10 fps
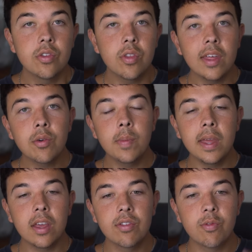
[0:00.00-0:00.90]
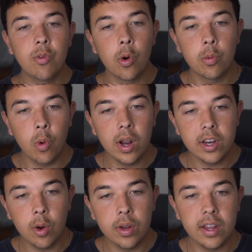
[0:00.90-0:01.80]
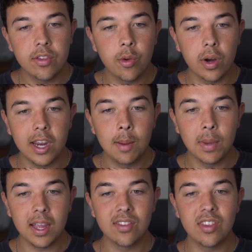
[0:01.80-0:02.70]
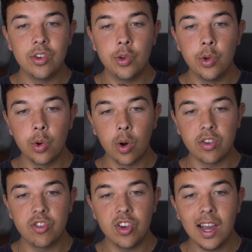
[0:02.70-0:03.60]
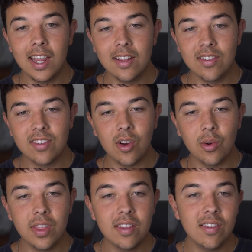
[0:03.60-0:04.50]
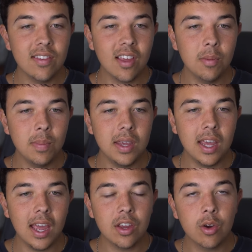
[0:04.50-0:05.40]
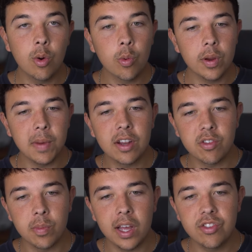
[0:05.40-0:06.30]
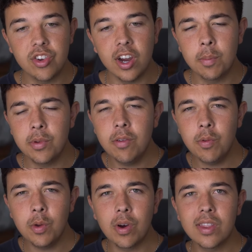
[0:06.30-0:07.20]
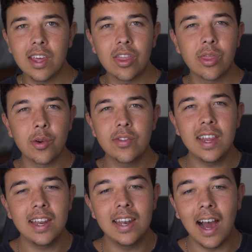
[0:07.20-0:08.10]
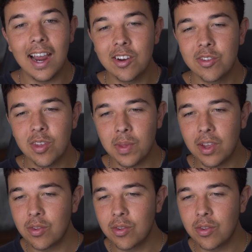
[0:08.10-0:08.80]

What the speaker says: So that'll make us 4-1 going into our game against the New York Giants. So this is going to be a cool rematch from last year. I believe we won like 13-9 or something.